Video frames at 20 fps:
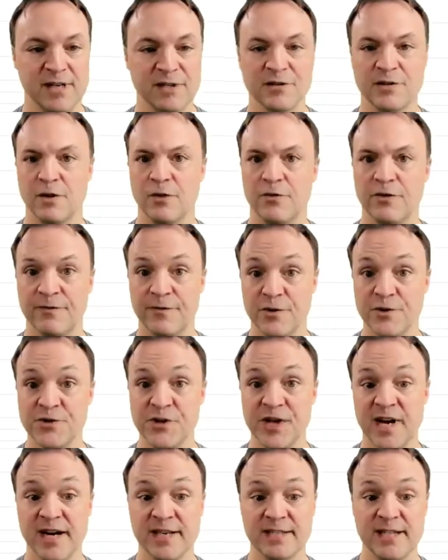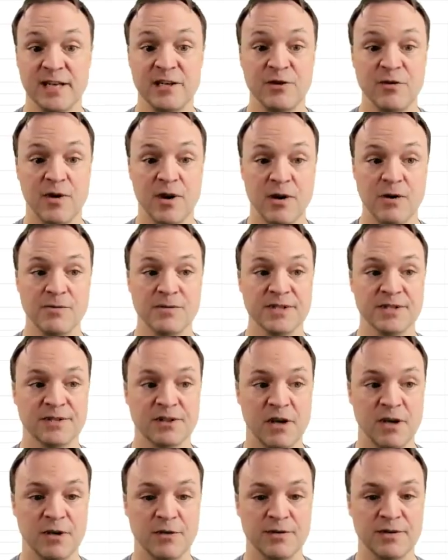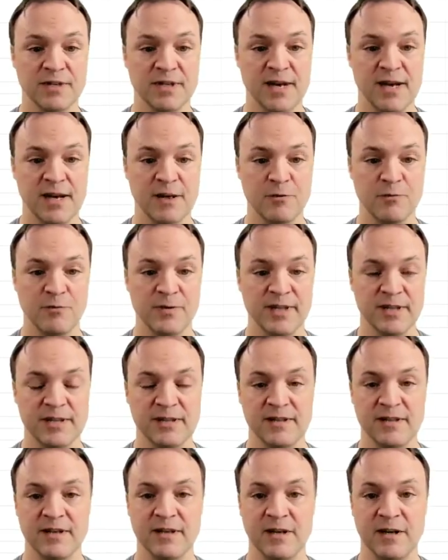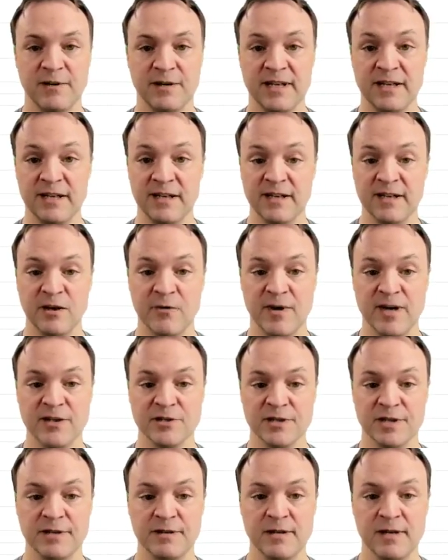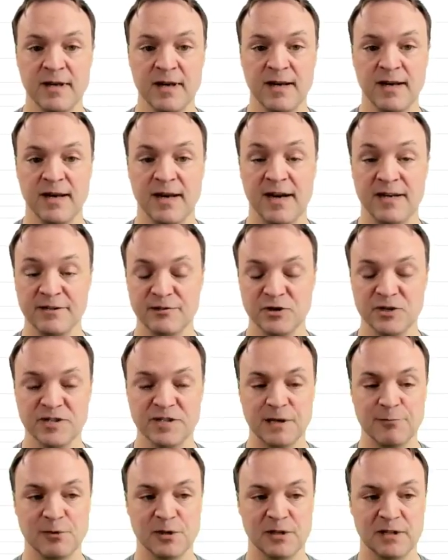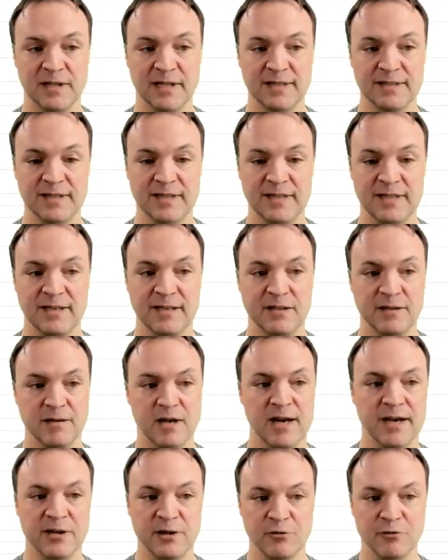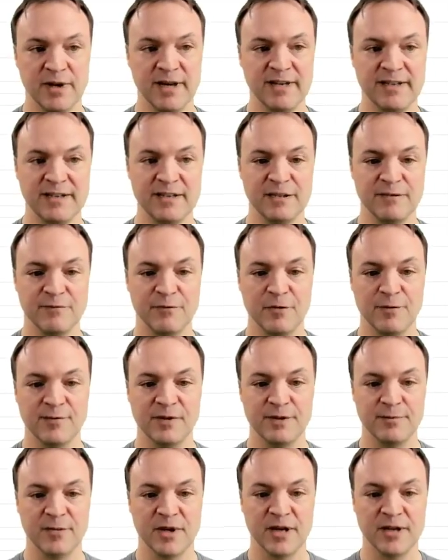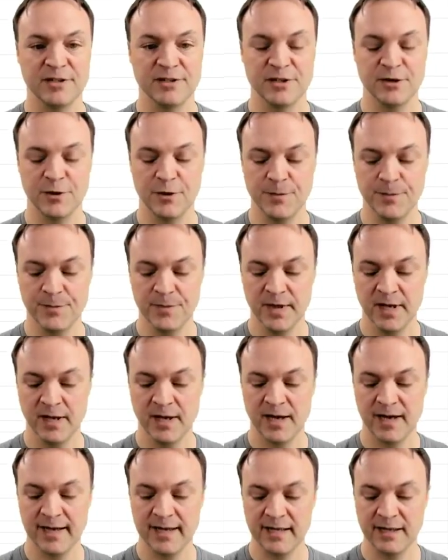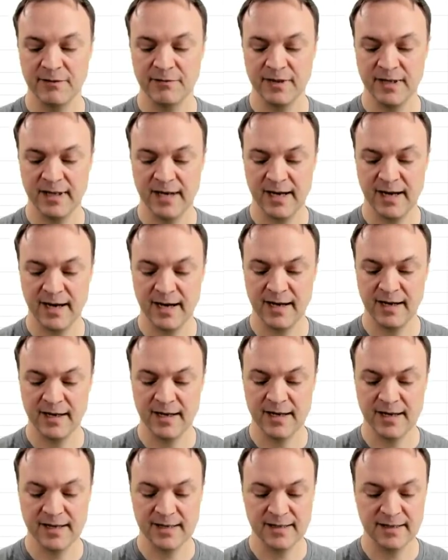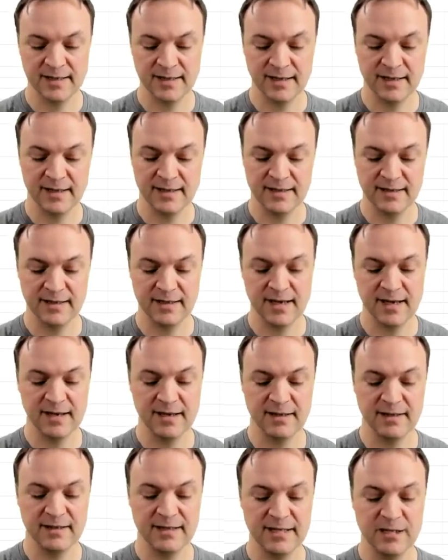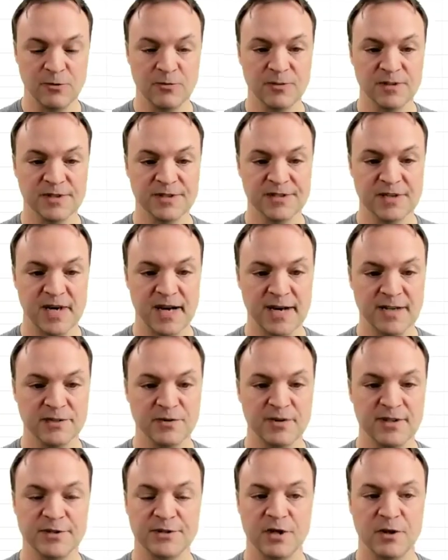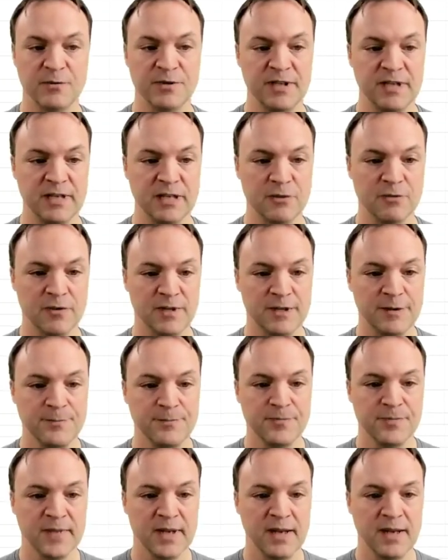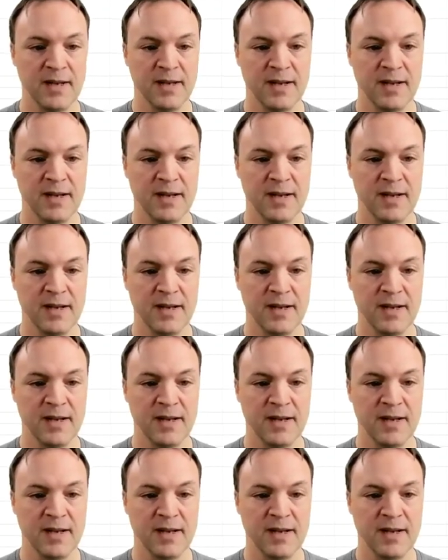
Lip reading: So the first thing I said, you always start with in an equation. I just double clicked in here. I could write it in the formula bar too. I give it an equal sign. So I start with an equal.